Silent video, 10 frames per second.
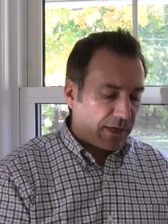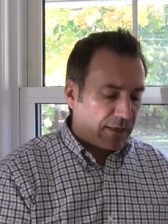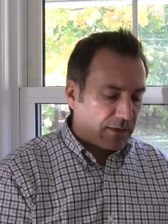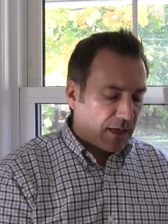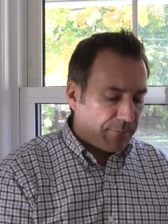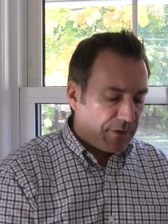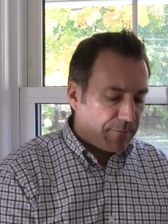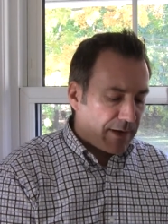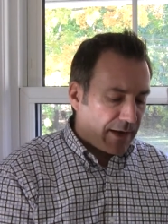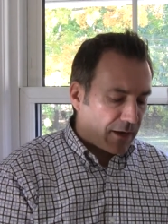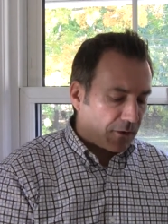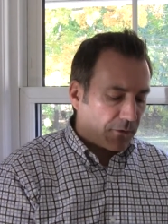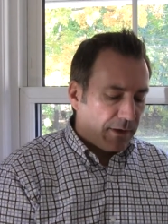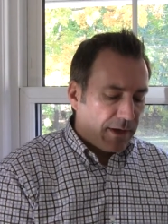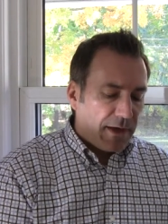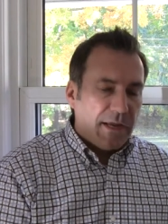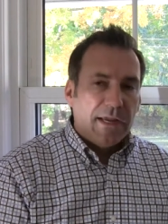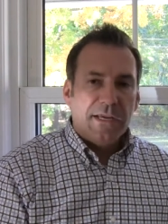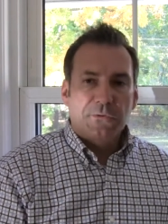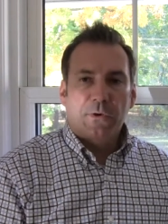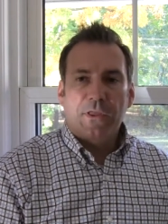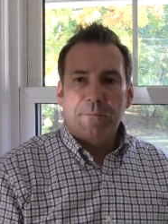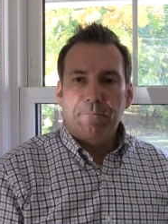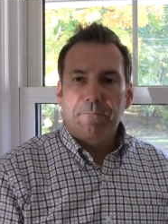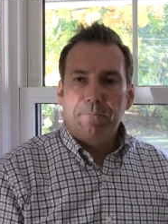And lumpy mail is one of the